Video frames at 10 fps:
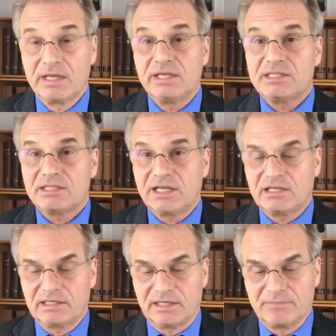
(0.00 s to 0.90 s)

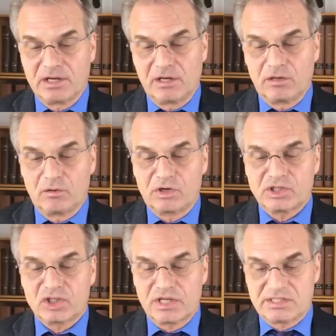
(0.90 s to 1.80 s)
Incidentally,
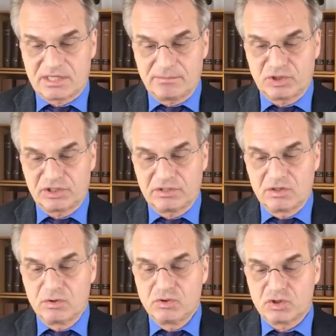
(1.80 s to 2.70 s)
Lord Sumption,
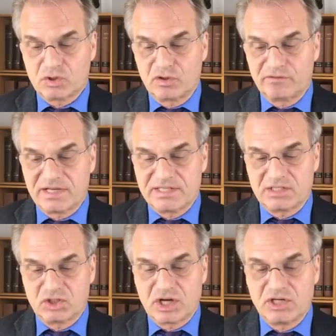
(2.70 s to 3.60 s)
who served as
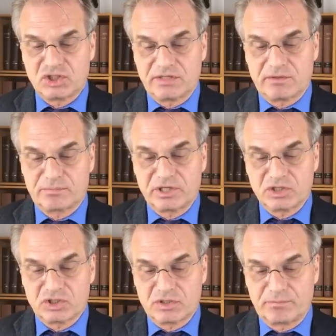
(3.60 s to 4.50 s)
a judge at the
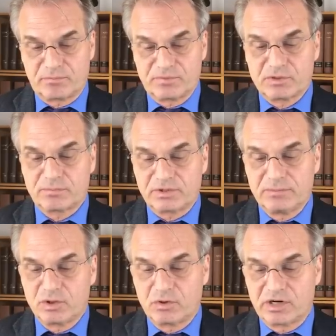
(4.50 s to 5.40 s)
British
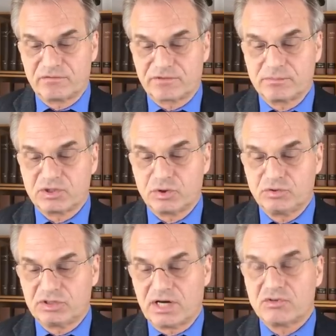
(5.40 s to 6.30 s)
Supreme Court from
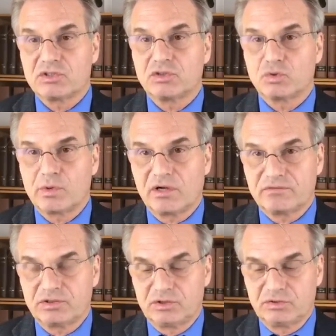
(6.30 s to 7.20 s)

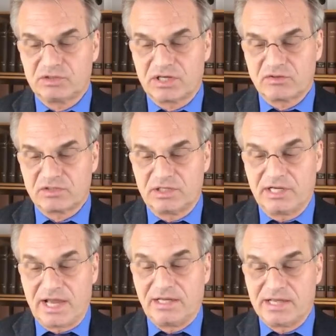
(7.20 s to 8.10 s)
2012 to
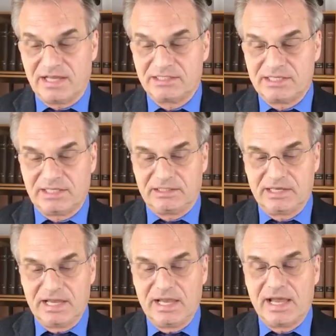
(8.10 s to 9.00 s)
2018,
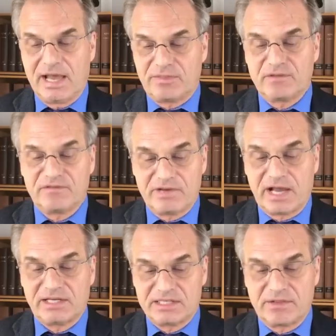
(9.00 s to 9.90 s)

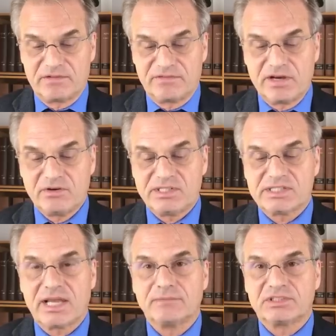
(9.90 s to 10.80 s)
had done the very
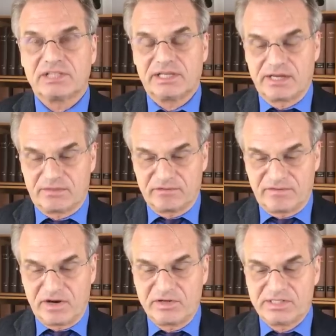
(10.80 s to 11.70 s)
same thing at the
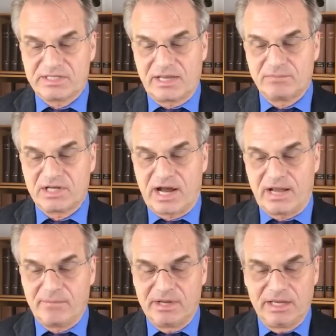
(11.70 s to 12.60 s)
very same
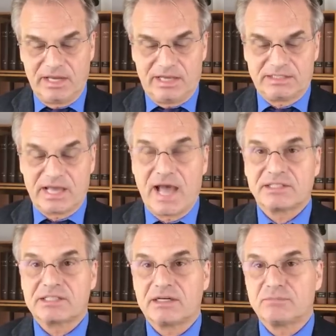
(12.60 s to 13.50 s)
time and
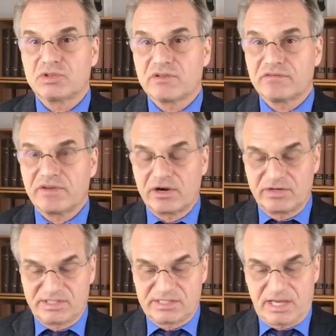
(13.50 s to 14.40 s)
had come to the
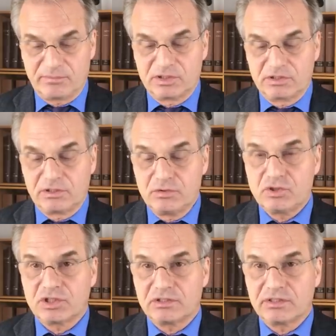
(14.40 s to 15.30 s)
very same
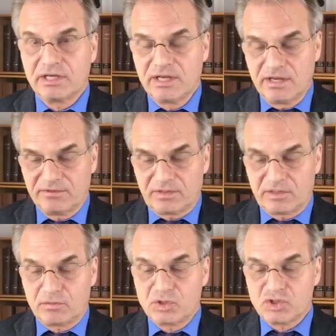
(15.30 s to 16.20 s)
conclusion, that
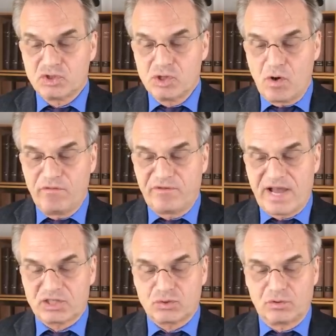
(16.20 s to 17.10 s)
there was no
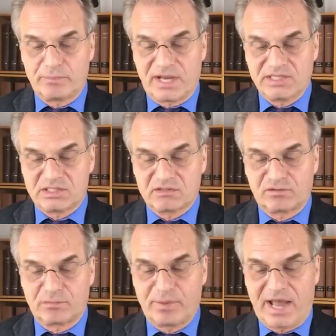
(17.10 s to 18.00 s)
factual basis
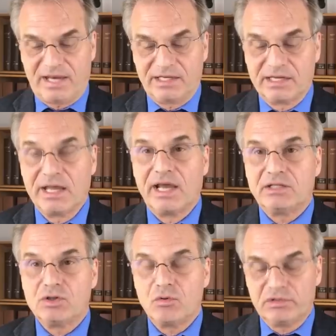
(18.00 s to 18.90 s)
for panic
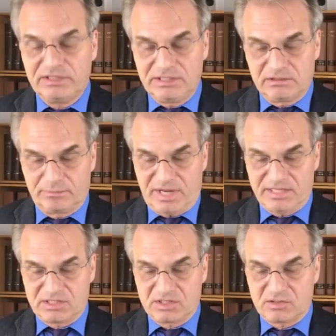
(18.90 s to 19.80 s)
and no legal
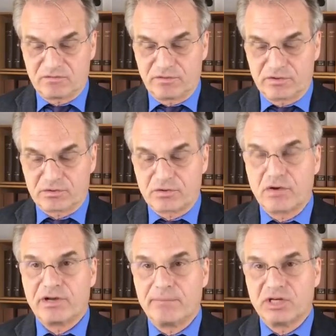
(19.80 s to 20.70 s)
basis for the
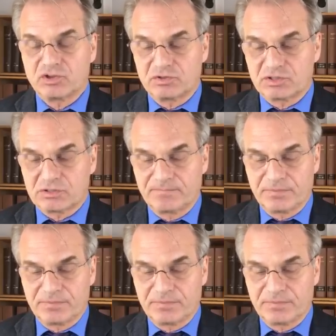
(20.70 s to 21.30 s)
corona measures.